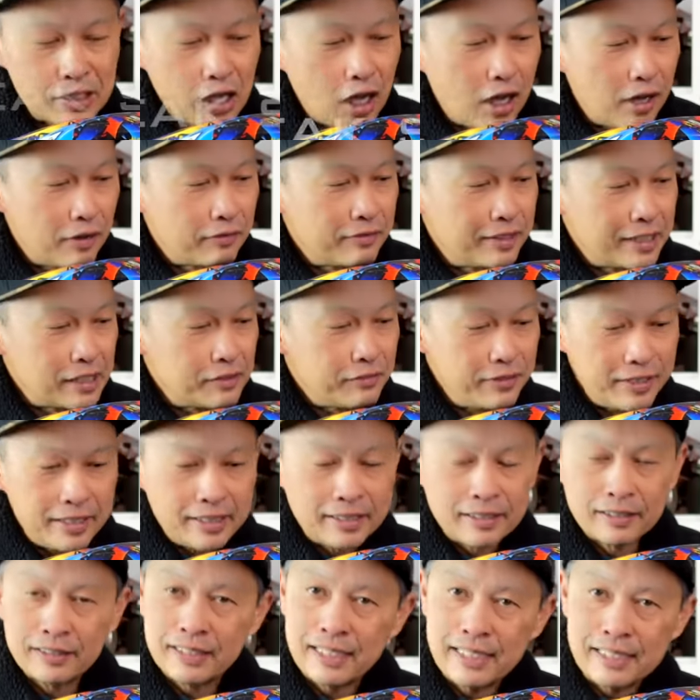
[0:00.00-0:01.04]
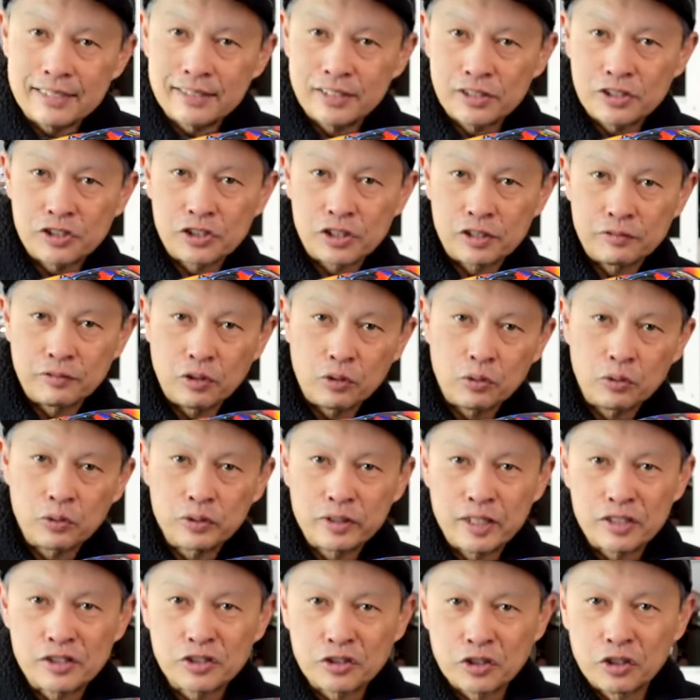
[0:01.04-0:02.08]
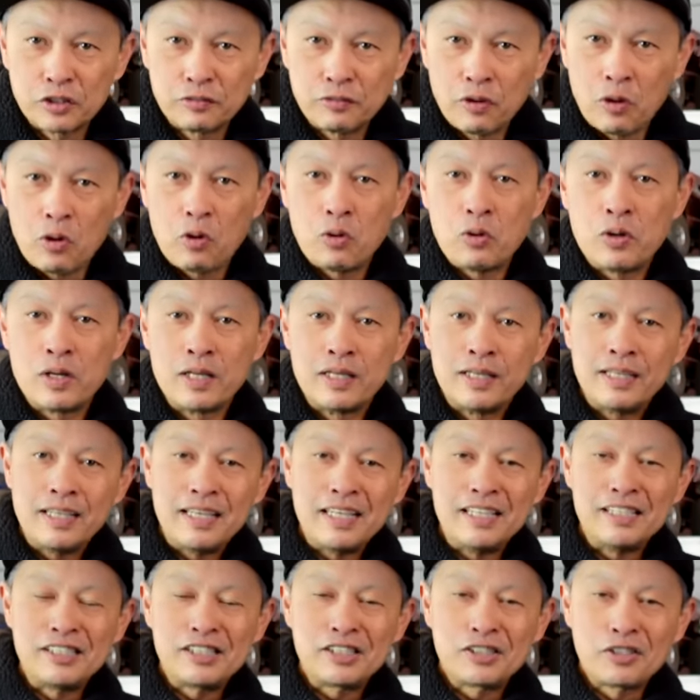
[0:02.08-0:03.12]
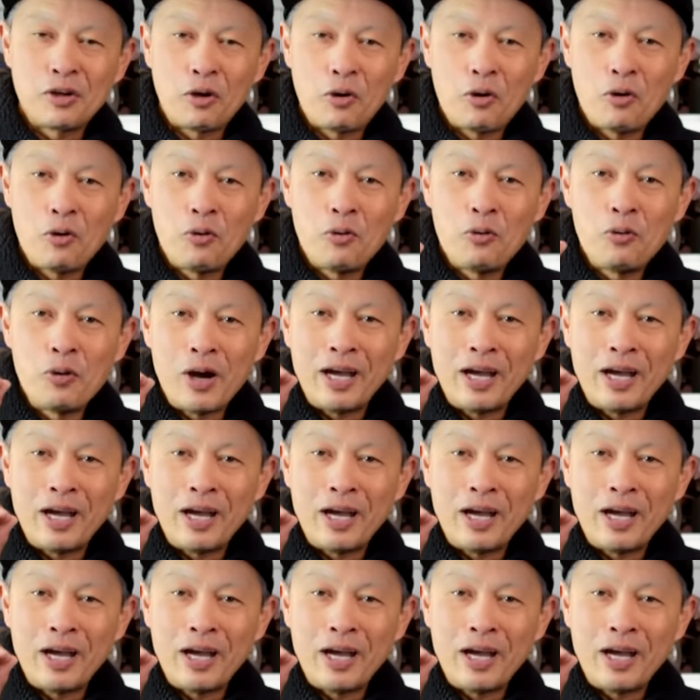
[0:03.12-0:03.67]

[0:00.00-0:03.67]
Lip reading: of this vehicle is the servo. The servo is so